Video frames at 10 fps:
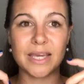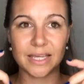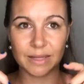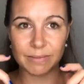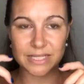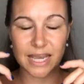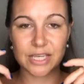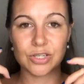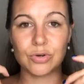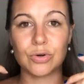
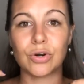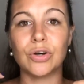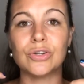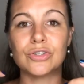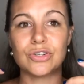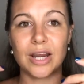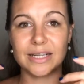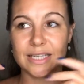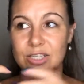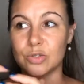limitation or a
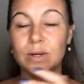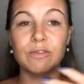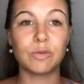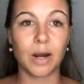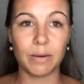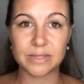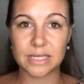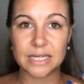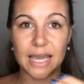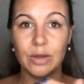construct as 24 hours a
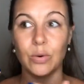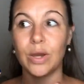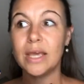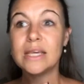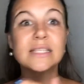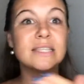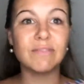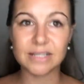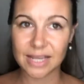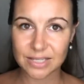day or
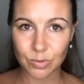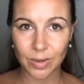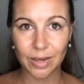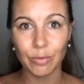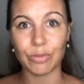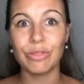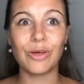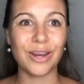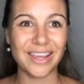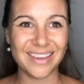7 days a week or
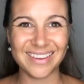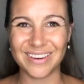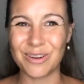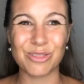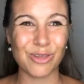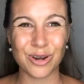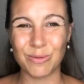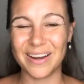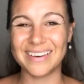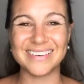
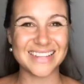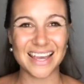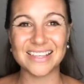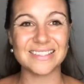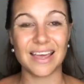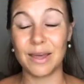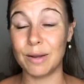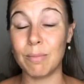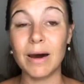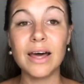31 days in a
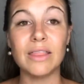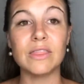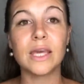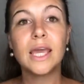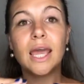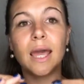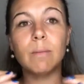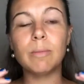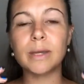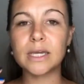month, and
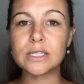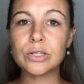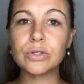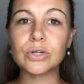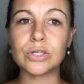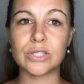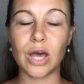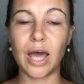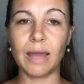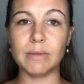we begin to look at
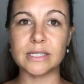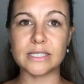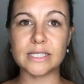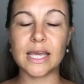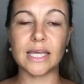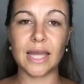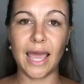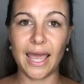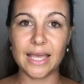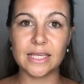time instead
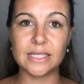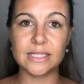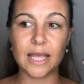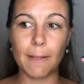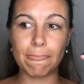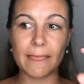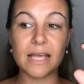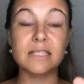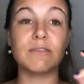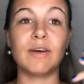as
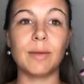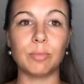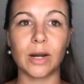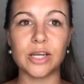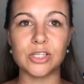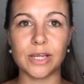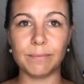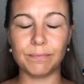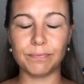a vibration,